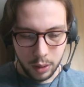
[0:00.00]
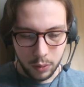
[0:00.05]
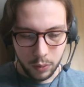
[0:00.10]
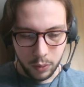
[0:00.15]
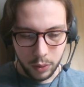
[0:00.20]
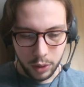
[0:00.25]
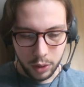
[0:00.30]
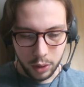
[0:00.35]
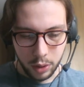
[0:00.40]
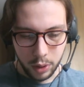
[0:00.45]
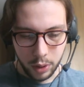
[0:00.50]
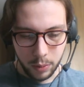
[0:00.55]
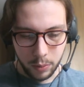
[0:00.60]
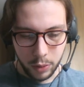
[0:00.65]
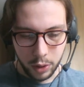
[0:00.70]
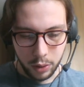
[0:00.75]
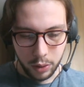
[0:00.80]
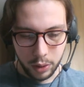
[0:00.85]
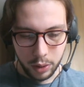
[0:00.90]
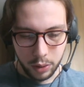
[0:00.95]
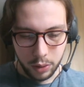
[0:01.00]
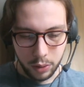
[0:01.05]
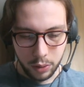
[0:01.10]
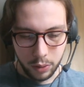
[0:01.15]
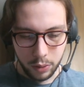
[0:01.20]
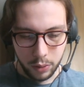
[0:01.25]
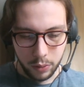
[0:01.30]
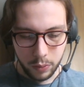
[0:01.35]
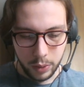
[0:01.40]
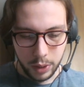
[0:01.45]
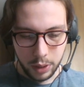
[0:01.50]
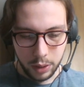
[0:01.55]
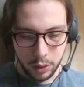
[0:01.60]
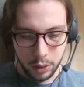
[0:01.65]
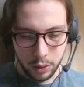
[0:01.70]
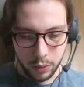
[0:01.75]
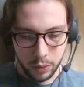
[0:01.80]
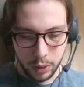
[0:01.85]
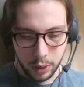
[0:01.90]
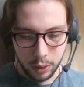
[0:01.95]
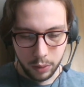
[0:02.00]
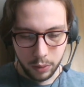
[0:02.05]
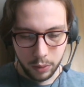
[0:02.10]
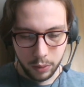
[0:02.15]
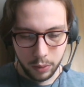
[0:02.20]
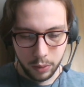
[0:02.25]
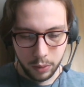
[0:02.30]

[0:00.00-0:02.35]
which I'm going to read to you now.